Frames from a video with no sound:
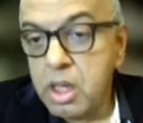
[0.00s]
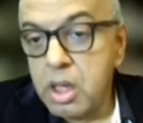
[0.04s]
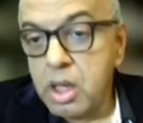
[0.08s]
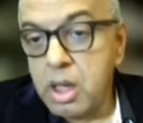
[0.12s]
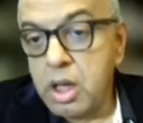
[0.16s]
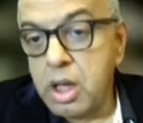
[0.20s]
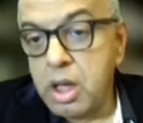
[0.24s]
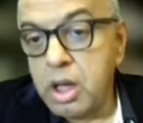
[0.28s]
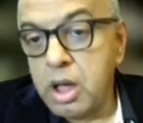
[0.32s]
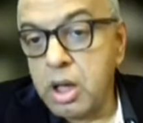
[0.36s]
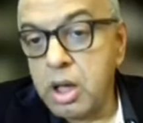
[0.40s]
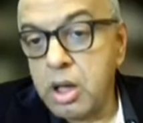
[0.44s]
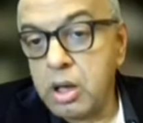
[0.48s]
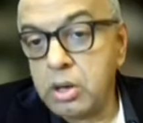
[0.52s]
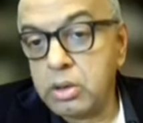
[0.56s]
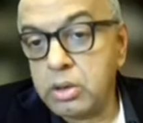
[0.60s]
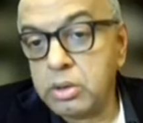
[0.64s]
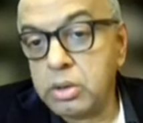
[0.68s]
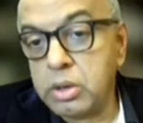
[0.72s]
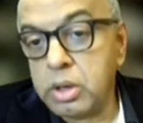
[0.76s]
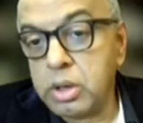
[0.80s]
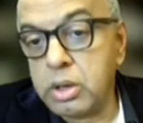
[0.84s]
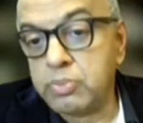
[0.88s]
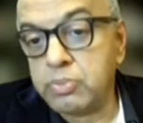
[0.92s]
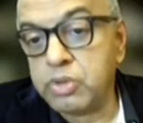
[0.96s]
Uh,
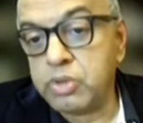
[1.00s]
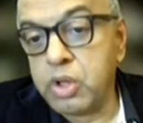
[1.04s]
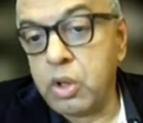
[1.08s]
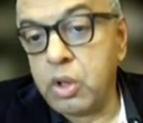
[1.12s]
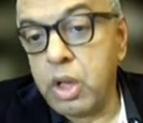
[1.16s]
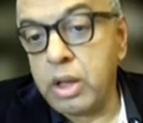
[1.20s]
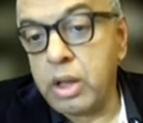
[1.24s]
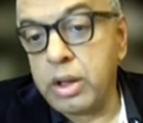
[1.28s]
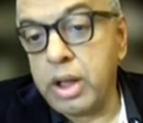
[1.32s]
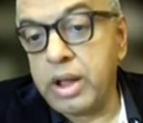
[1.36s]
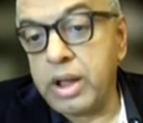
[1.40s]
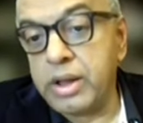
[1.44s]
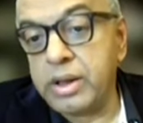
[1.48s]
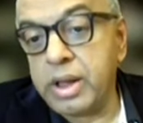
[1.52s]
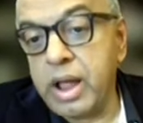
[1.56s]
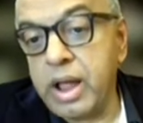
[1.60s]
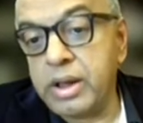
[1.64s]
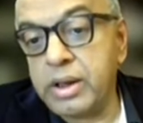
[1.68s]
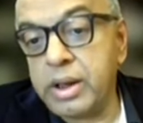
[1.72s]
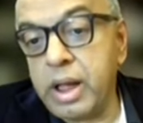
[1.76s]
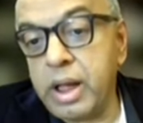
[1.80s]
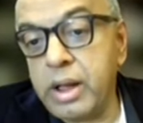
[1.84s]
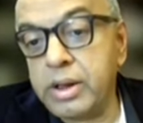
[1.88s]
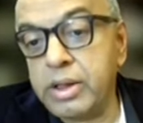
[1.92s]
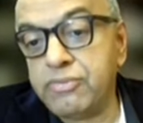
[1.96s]
so, and and
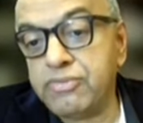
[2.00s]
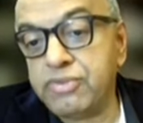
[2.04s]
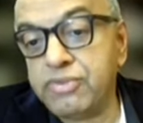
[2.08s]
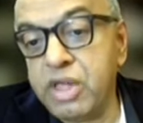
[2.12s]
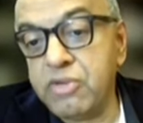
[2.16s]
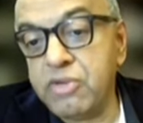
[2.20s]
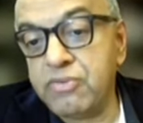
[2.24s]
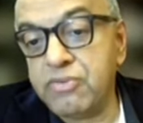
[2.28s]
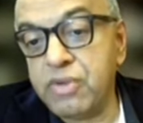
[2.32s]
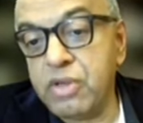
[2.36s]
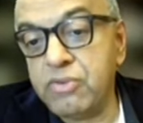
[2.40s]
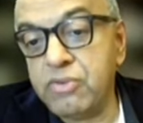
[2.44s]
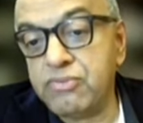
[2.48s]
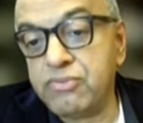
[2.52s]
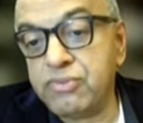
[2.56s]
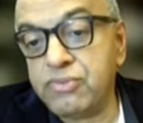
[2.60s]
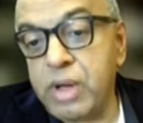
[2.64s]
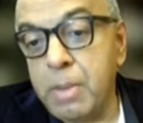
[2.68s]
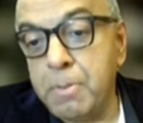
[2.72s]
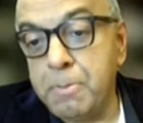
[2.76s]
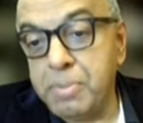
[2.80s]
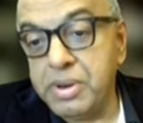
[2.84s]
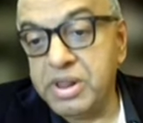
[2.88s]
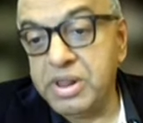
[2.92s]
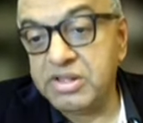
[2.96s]
and if if if
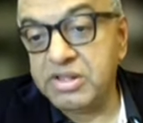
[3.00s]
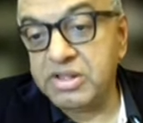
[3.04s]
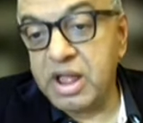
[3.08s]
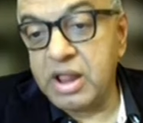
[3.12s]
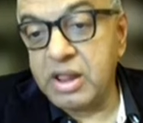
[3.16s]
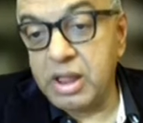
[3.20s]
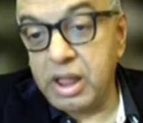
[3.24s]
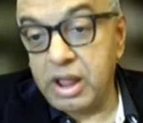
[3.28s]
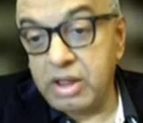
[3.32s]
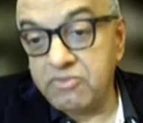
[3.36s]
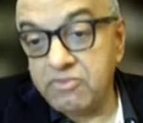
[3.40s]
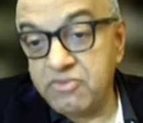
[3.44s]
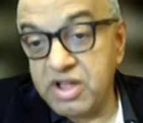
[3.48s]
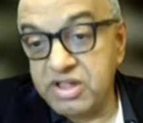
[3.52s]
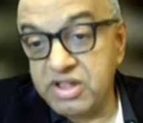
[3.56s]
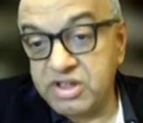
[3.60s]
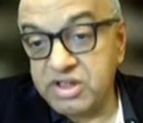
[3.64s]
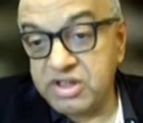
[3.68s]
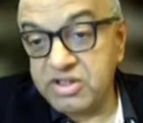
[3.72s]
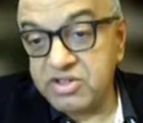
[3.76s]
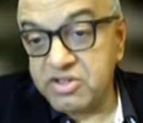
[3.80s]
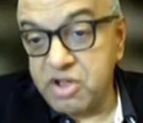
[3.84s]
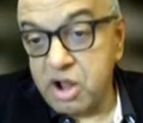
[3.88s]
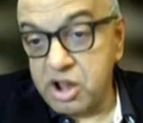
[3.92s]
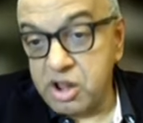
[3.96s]
companies can invest in
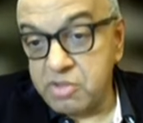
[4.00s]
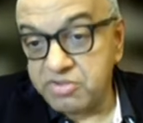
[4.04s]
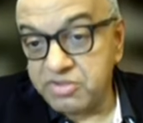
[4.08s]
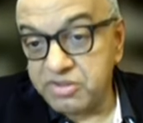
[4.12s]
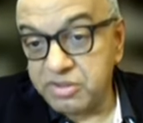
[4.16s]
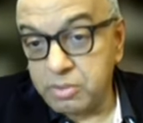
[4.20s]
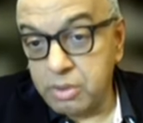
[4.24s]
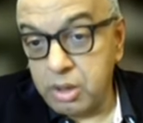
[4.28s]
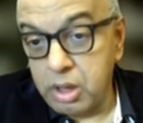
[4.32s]
startups,